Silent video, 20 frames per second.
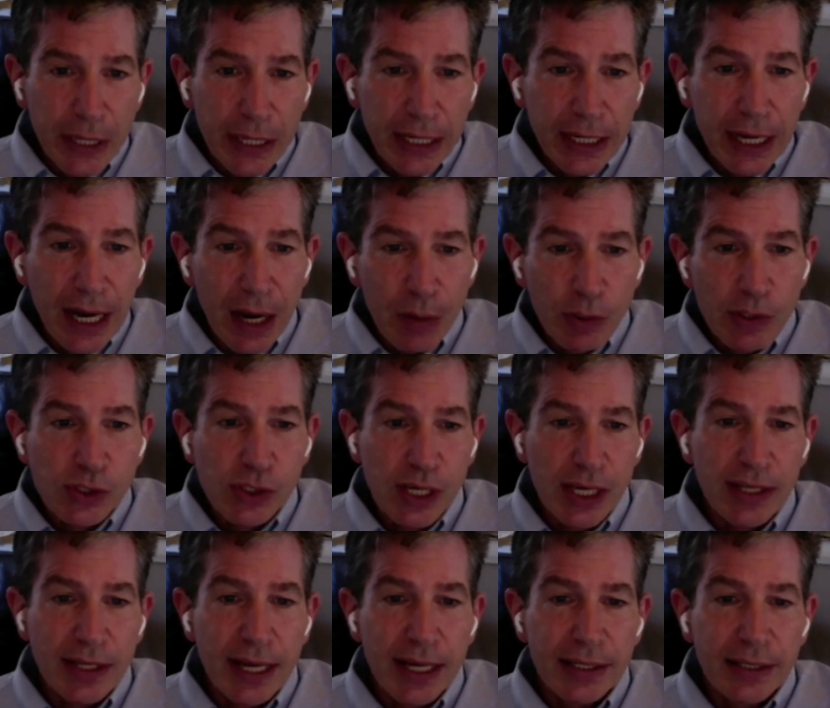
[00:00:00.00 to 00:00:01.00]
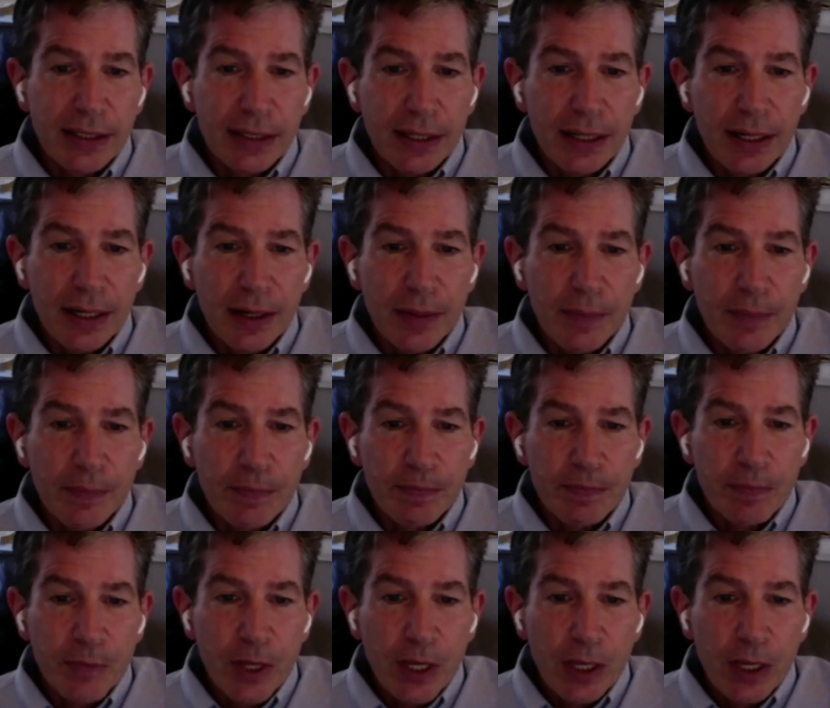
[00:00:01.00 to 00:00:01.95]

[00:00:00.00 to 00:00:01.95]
for me, I would say that um,